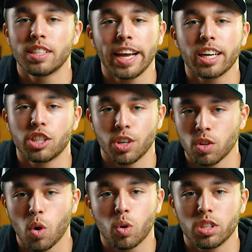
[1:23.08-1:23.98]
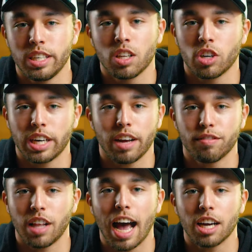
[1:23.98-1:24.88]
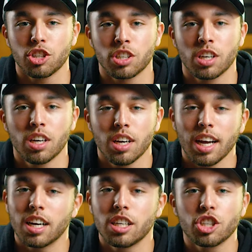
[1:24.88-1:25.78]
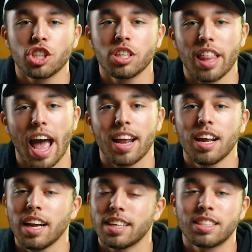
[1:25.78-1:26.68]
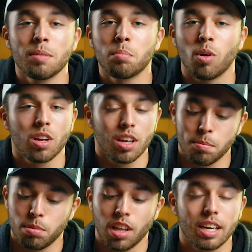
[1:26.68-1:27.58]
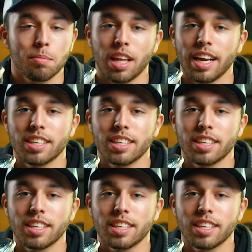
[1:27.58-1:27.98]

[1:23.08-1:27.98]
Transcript: to take it to your local dealer to get flashed. In addition to that, it's simple. Plug and play